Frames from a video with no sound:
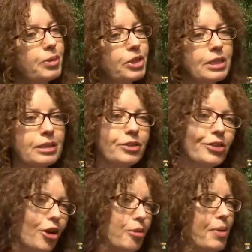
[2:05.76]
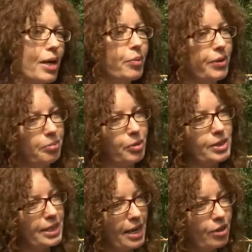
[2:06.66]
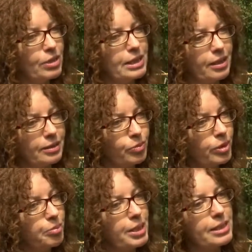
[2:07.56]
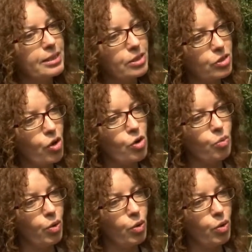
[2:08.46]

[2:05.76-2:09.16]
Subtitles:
But just, bear with it, because the end result will be so